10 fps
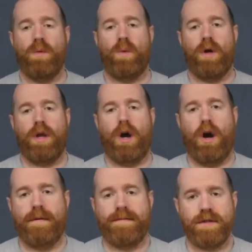what our
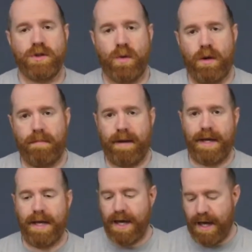offer is going to
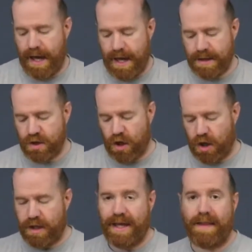be is you're not
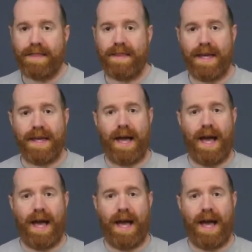going to get the